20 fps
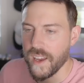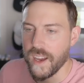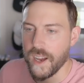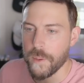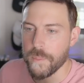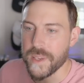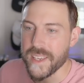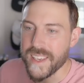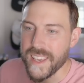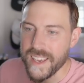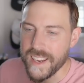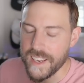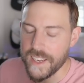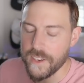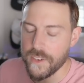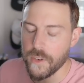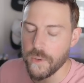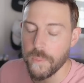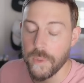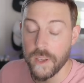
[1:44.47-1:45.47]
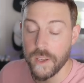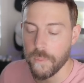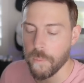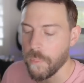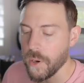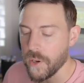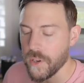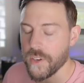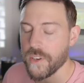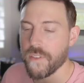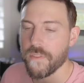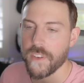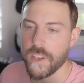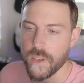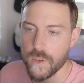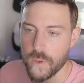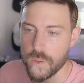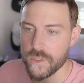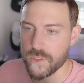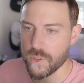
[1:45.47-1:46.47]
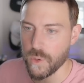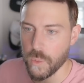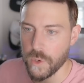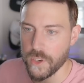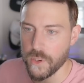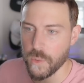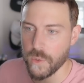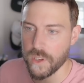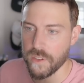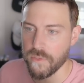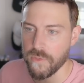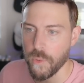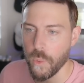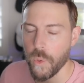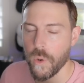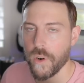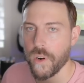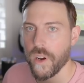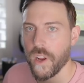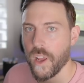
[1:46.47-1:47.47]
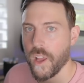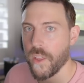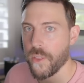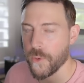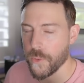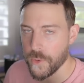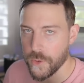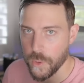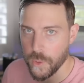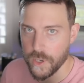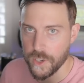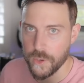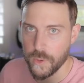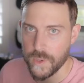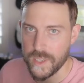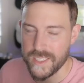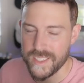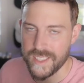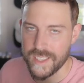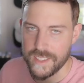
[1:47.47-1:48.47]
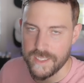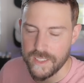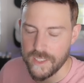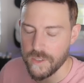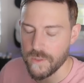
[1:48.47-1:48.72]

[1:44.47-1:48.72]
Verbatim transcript: a beginning to be put into vehicles in 2024 through 2026.